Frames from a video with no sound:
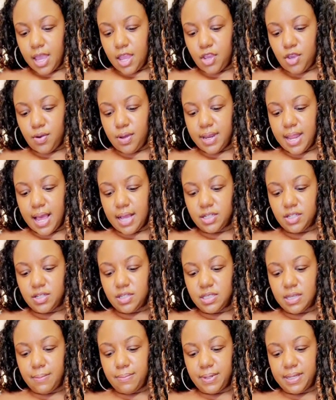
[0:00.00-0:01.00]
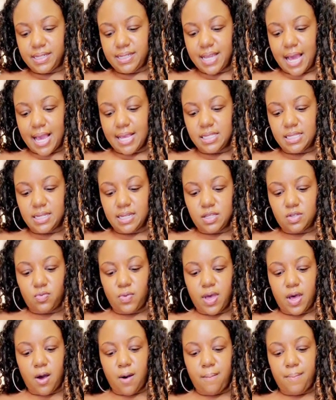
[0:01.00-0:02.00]
And you can actually simply dice it as
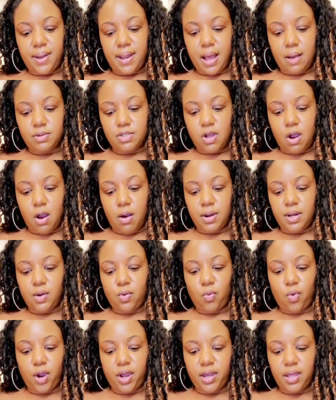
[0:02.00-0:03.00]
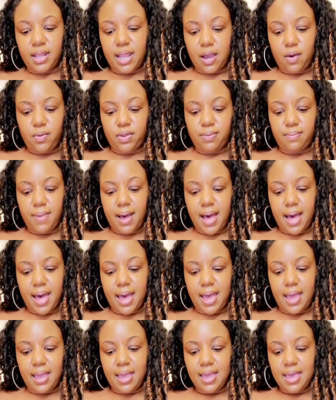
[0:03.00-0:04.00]
well, but I was already working like with
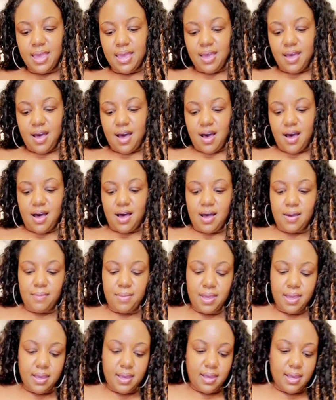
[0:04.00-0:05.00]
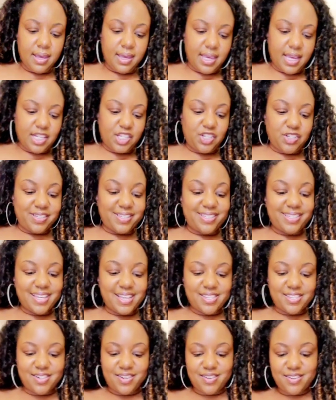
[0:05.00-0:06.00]
my kitchen
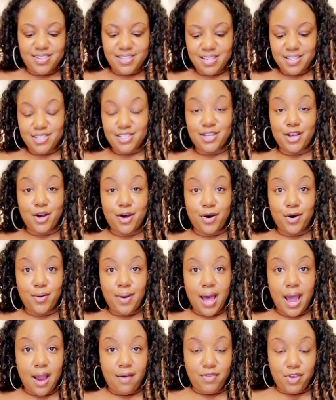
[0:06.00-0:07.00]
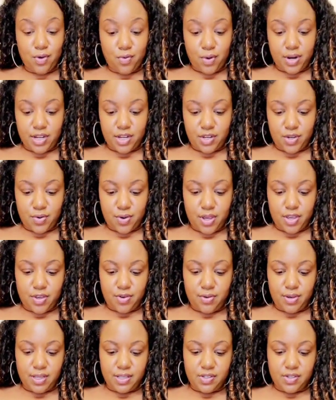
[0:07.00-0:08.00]
scissors. So however you want to do it,
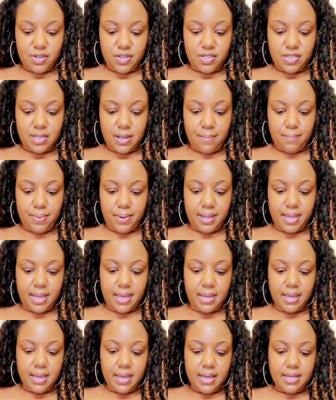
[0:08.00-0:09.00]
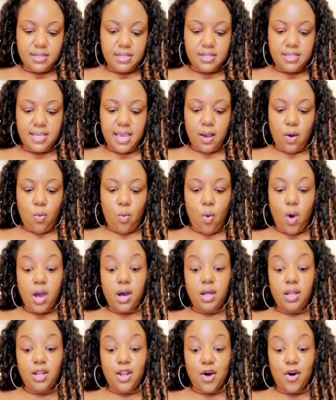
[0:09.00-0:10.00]
you can just simply take
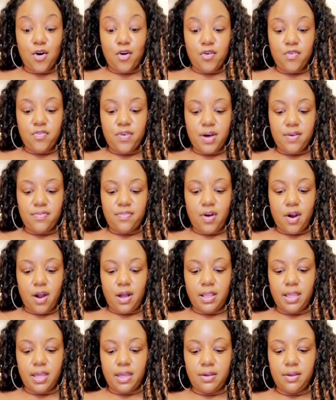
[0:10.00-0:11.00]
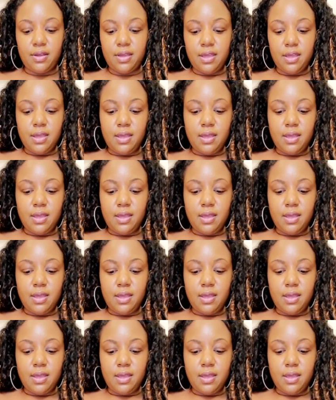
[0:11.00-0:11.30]
1 clove of garlic,